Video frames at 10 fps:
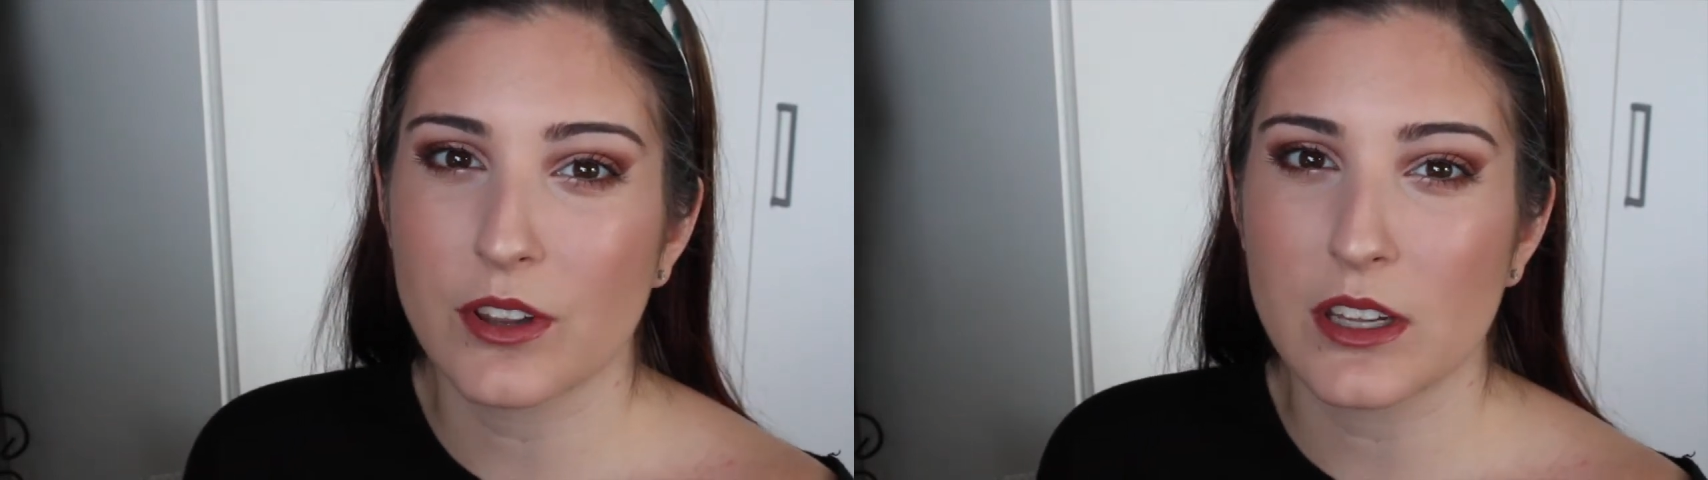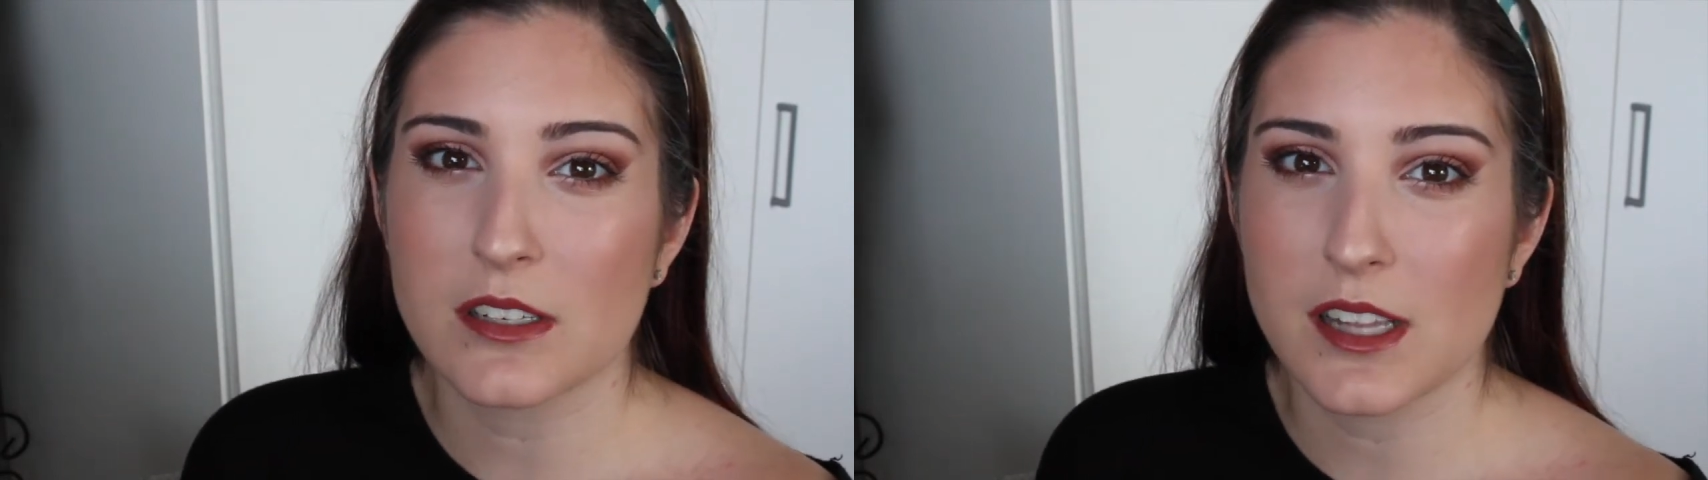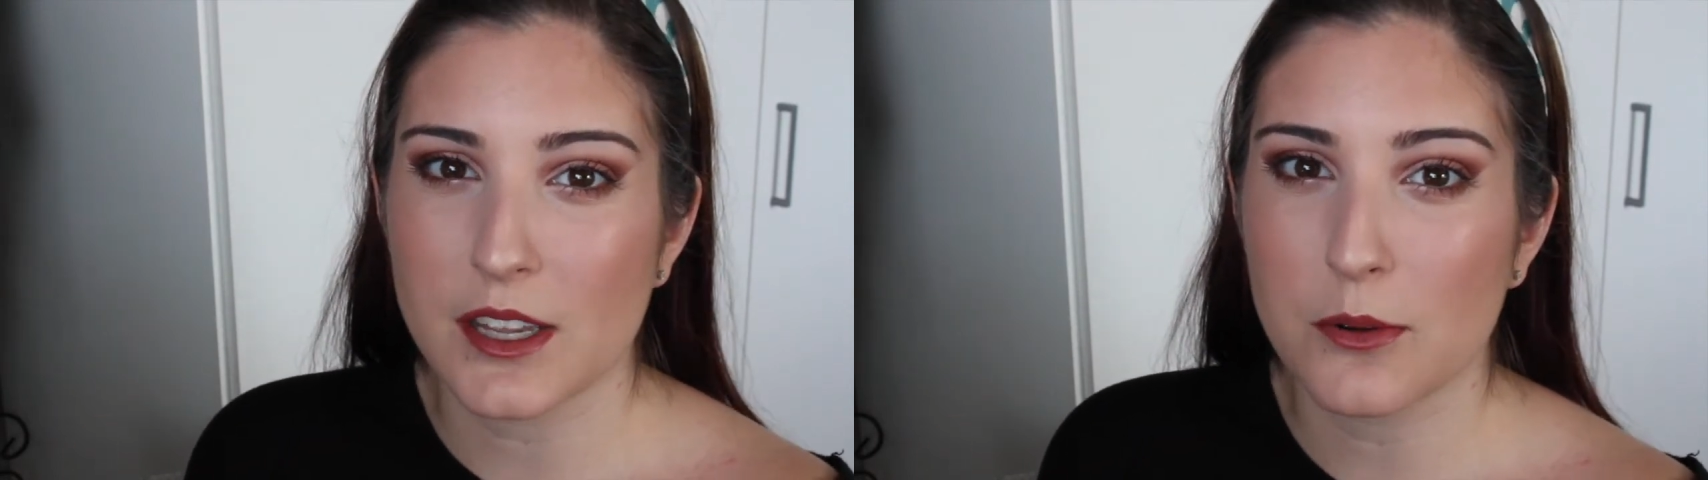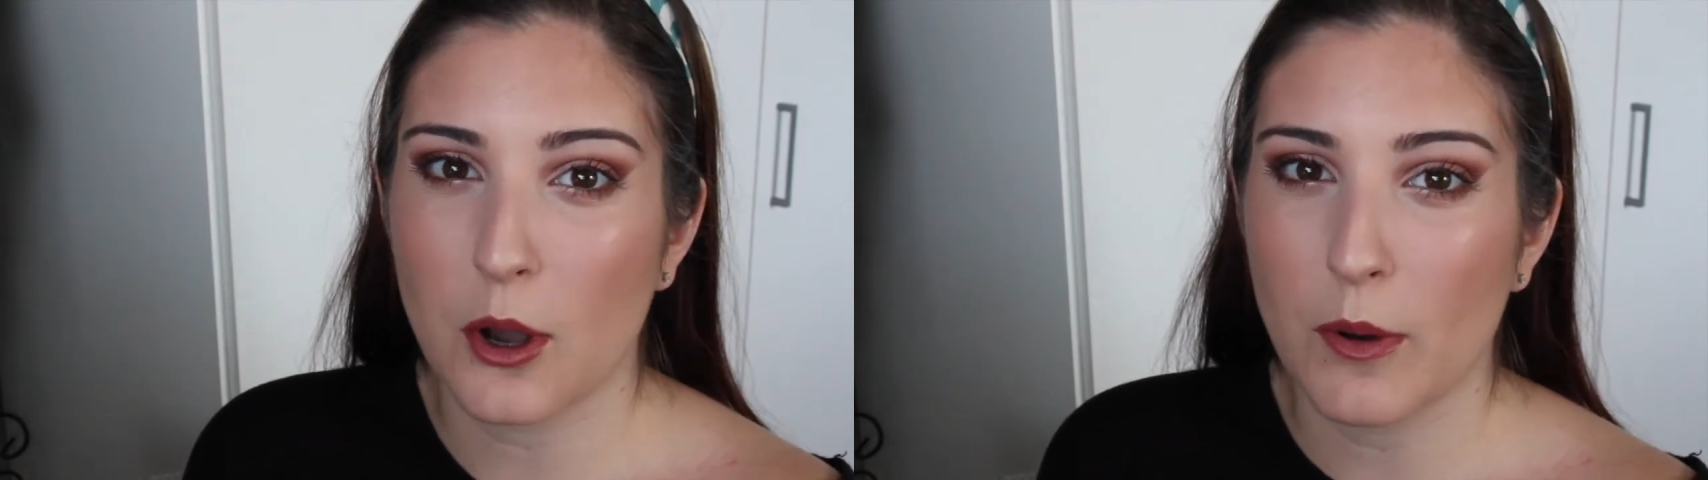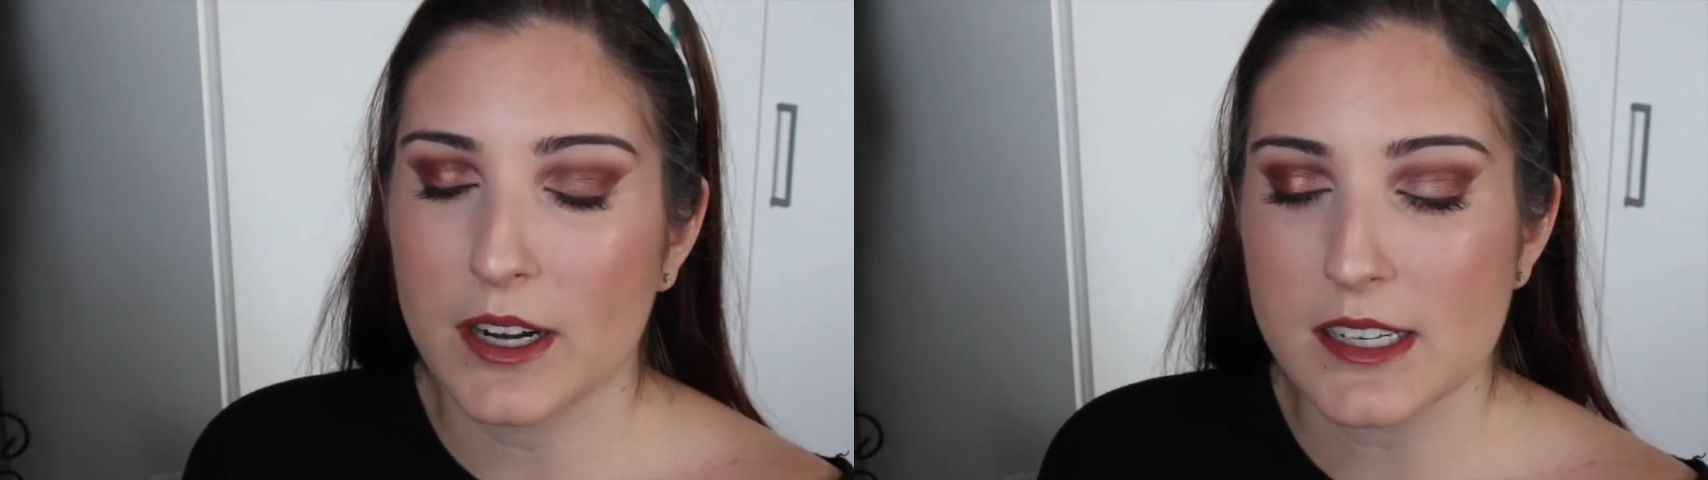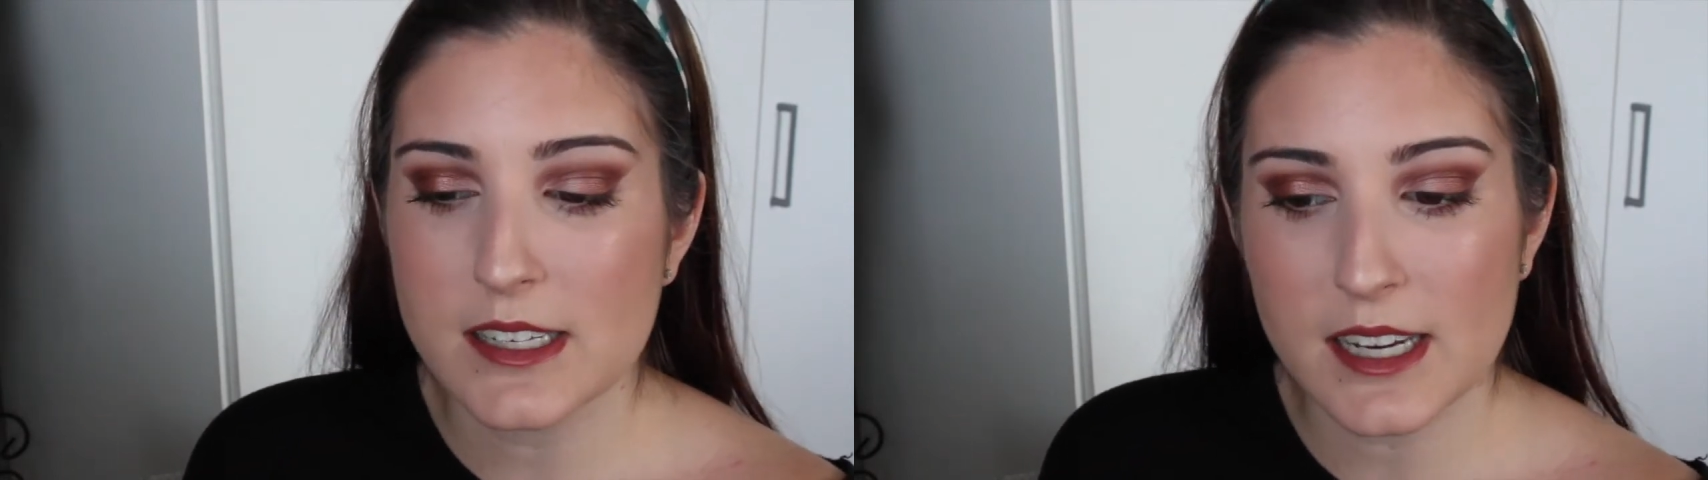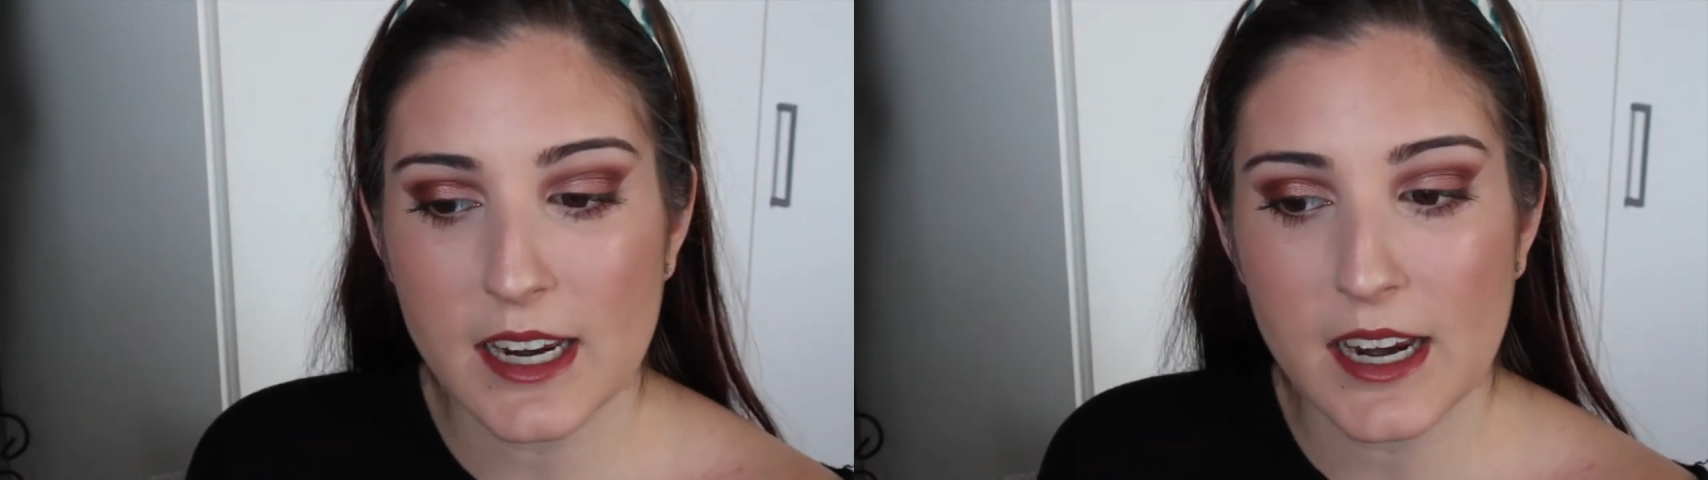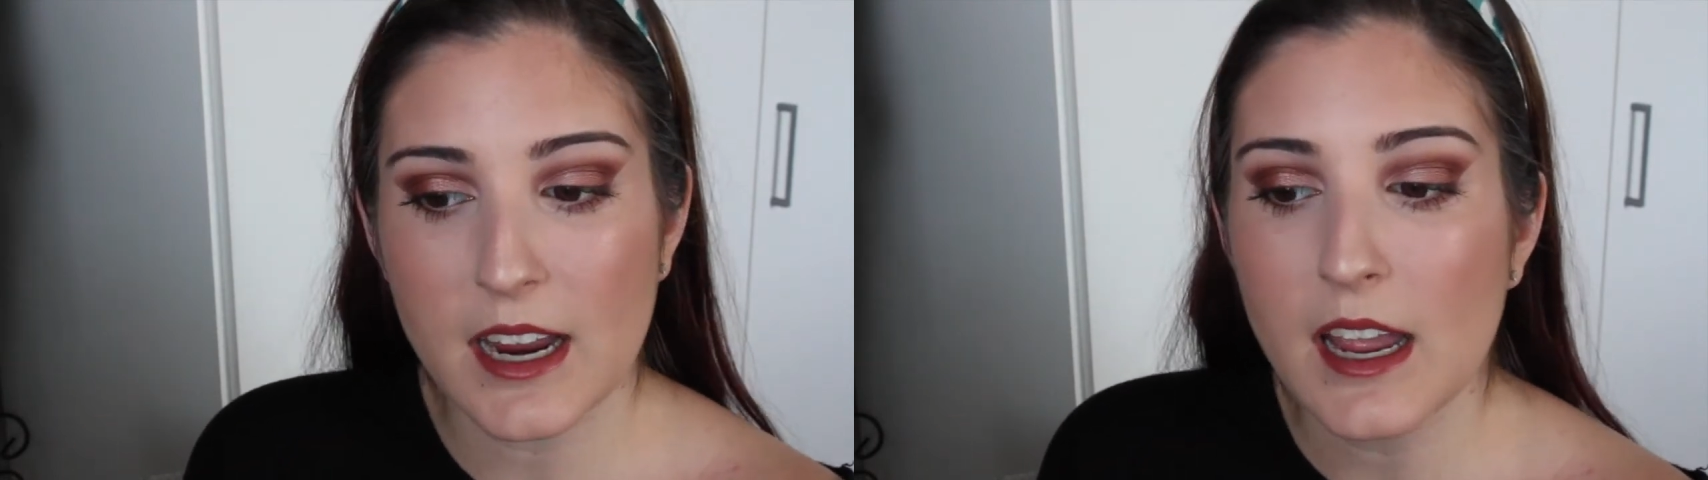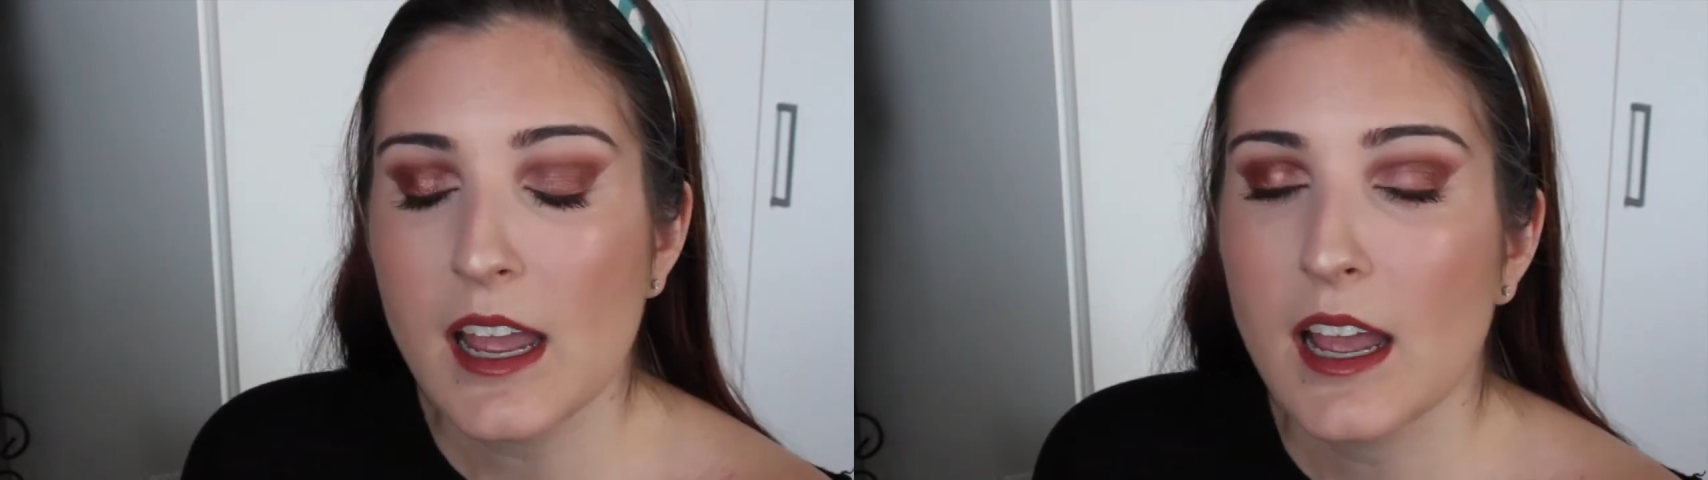looks that you all want to see.